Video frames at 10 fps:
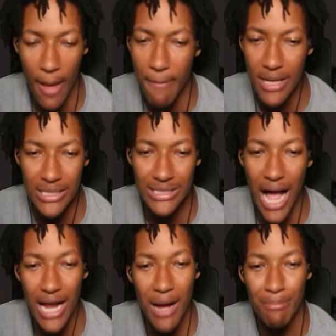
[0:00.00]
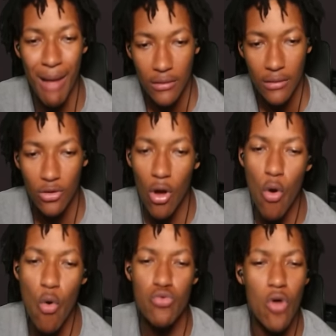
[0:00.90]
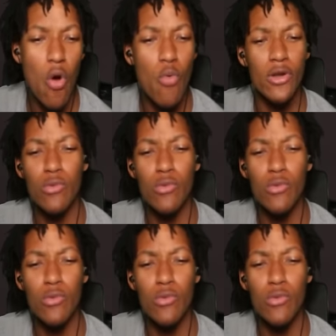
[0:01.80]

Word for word: bitch is not combined. No, no, what are you